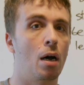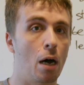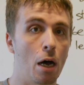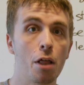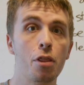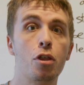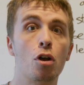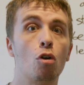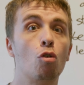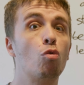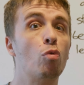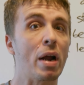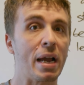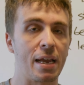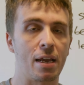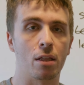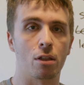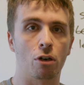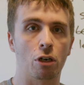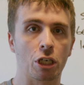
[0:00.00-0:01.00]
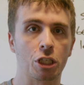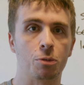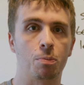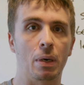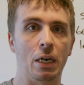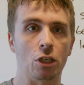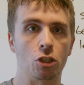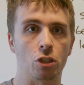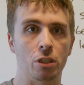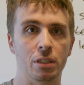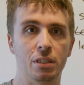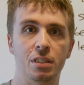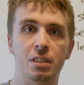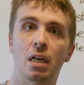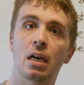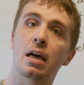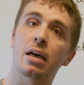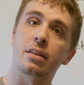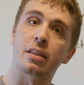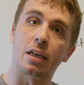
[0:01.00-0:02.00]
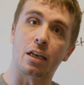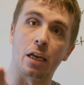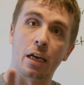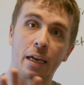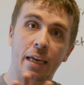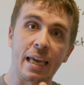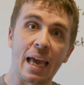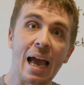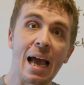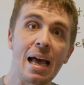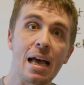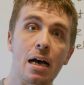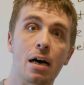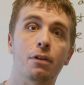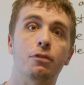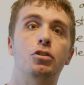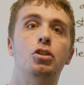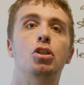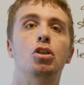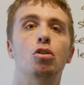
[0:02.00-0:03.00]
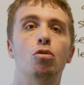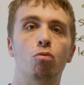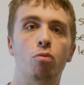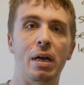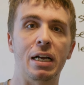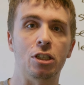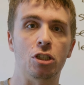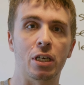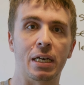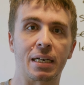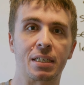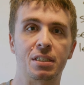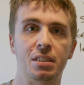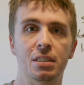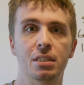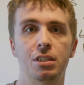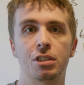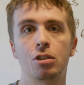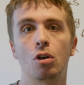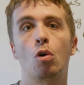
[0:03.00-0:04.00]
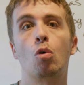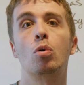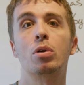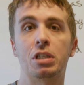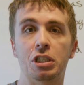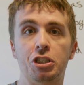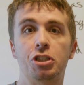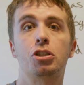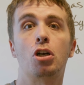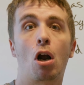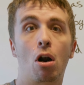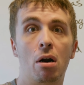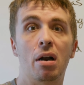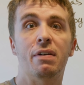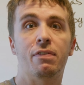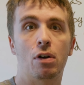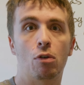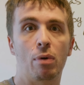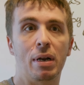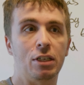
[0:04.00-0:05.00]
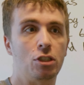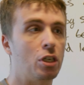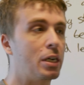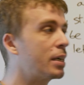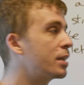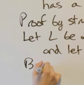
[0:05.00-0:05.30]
other regular expressions, the concat of 2 regexes, or the star of a regex.